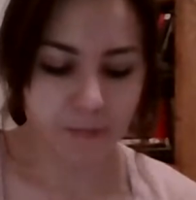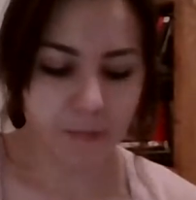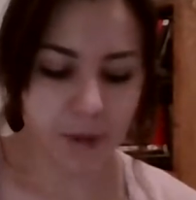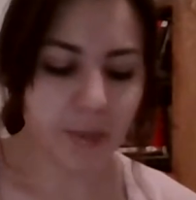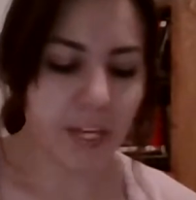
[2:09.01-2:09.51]

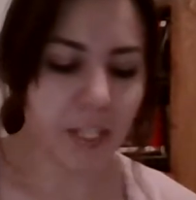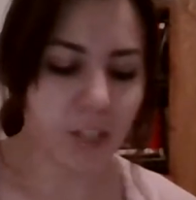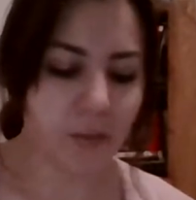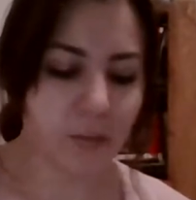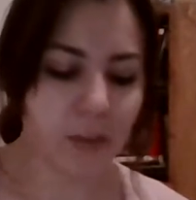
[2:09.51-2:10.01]
Maybe the age of
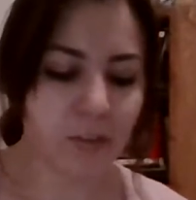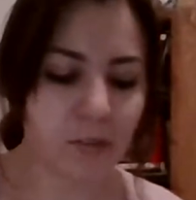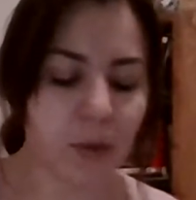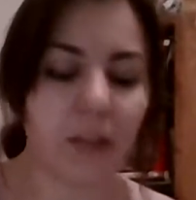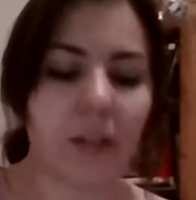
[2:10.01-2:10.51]
her mother's
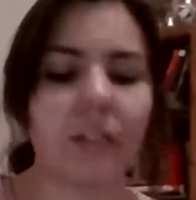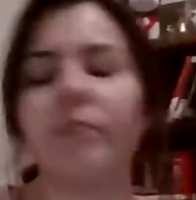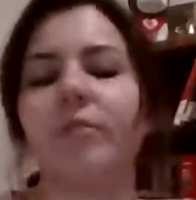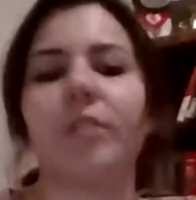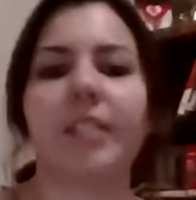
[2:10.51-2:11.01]
brother,
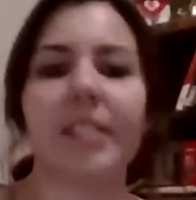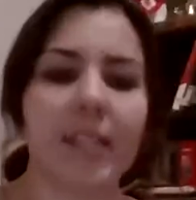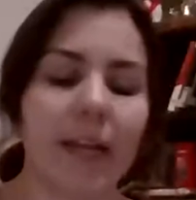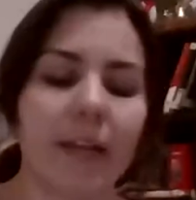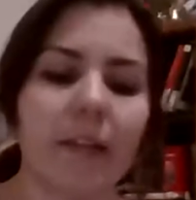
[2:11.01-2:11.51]
she
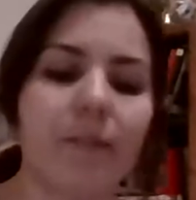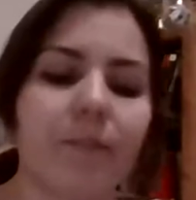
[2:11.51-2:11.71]
decided.